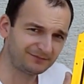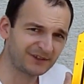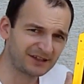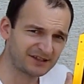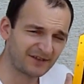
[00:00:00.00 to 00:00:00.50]

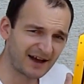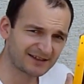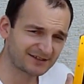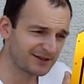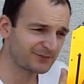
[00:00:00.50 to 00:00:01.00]
this
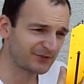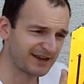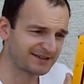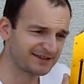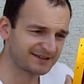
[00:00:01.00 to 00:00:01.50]
device and
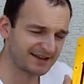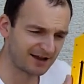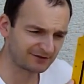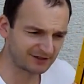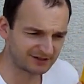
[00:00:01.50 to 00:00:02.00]
press this
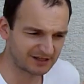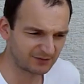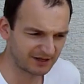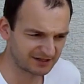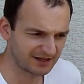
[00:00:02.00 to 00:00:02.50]
down so that
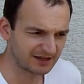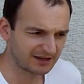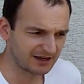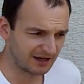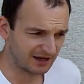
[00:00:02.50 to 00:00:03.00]
we see
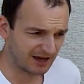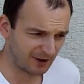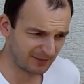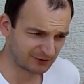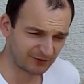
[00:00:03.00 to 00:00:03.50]

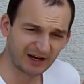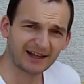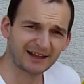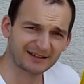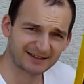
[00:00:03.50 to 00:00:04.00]
how much
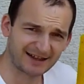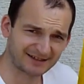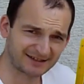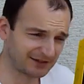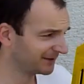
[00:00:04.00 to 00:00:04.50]
really it's
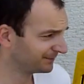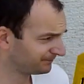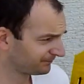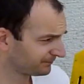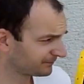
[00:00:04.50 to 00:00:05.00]
necessary
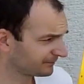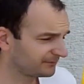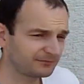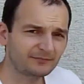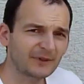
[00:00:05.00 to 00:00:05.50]

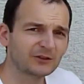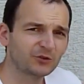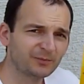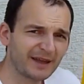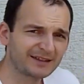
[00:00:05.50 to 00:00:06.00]

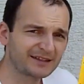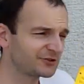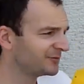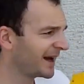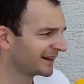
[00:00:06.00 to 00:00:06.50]
to make these
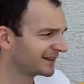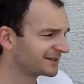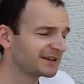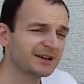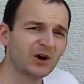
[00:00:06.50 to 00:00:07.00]
two
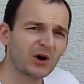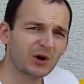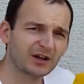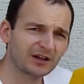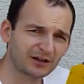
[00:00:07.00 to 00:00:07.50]
magnets
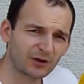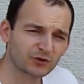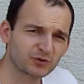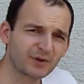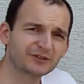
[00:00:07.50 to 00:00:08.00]

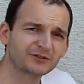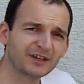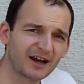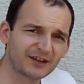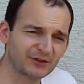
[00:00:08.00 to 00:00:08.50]
close one to
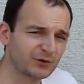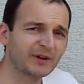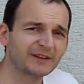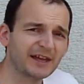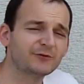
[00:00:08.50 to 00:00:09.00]
the other
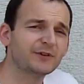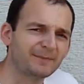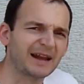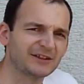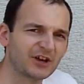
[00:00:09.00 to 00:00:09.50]
when they
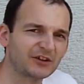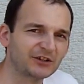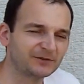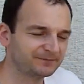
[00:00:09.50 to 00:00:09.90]
repel each other.